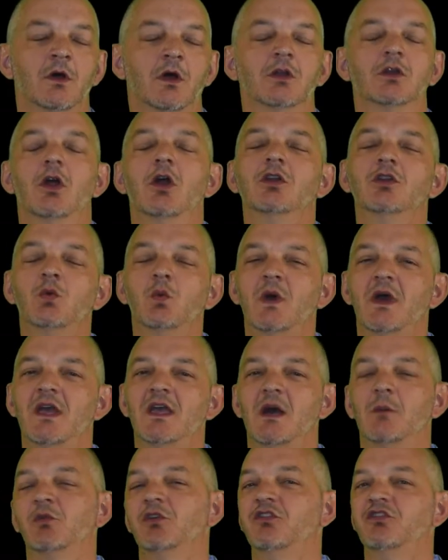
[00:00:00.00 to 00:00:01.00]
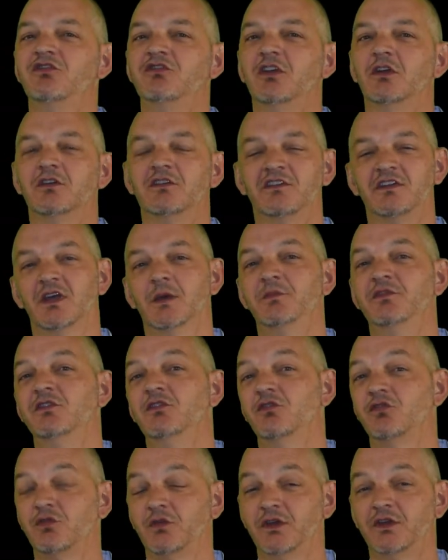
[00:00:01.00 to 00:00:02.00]
Along the way, I'm going to share tips
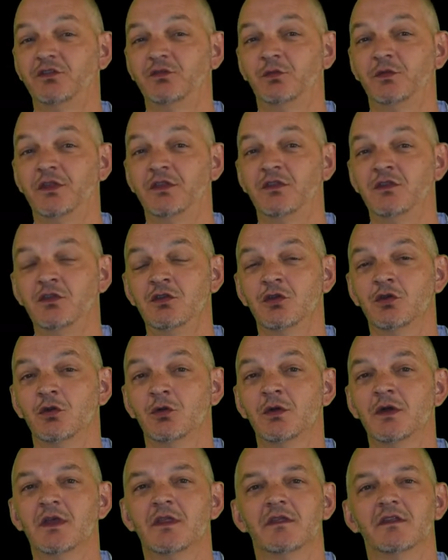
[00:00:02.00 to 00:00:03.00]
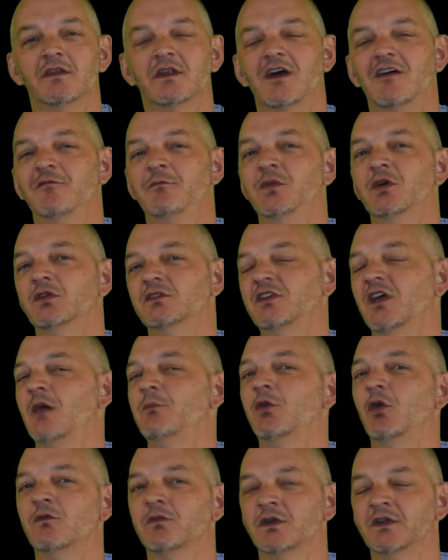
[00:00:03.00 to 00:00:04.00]
and tricks with you that I've built
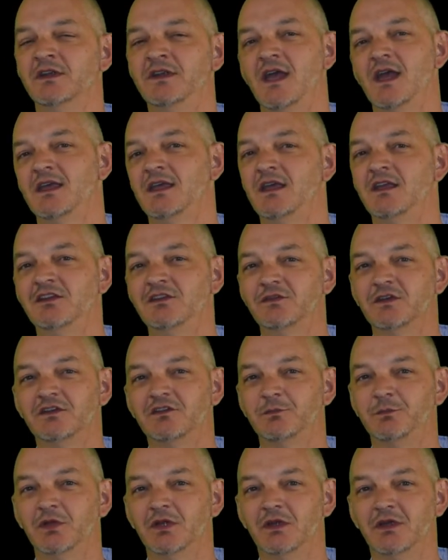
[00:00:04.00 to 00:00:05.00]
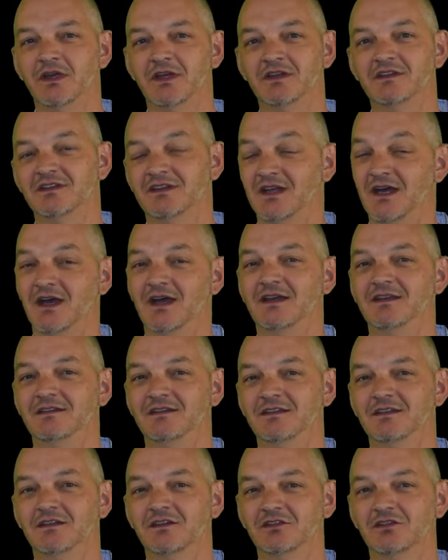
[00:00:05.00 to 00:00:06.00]
up over decades of experience in
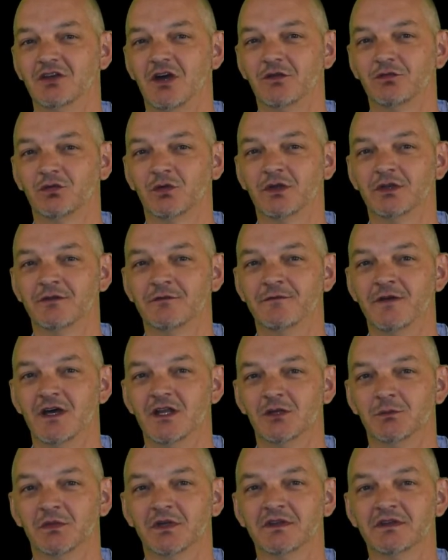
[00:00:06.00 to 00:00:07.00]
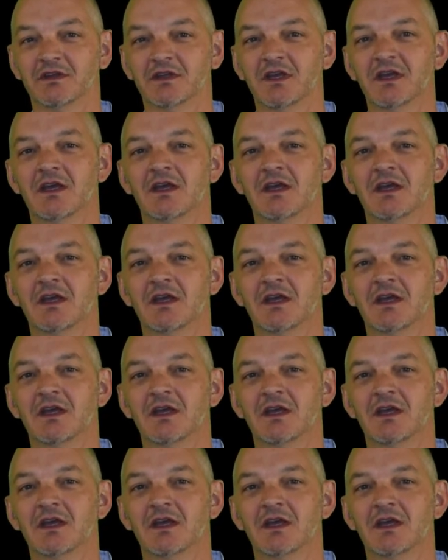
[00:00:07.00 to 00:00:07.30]
IT and software and development.